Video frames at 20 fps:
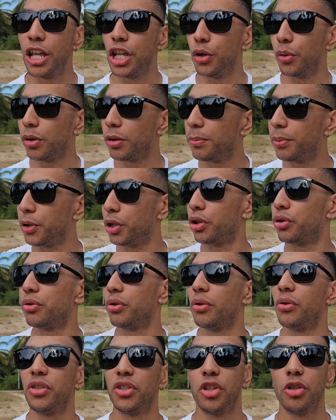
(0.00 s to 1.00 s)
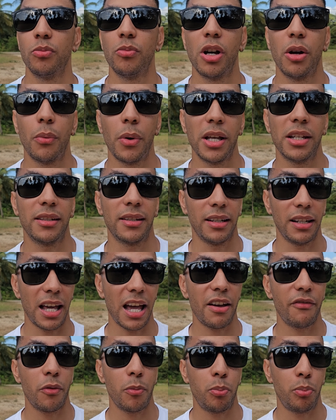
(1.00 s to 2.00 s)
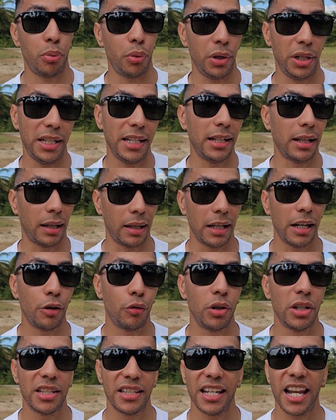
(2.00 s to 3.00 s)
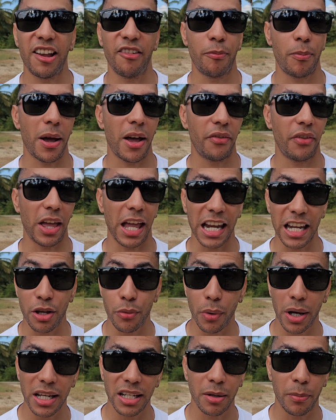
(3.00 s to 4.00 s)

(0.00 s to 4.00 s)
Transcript: You want to put your drone somewhere where it's going to have a pretty clear and safe path anyway,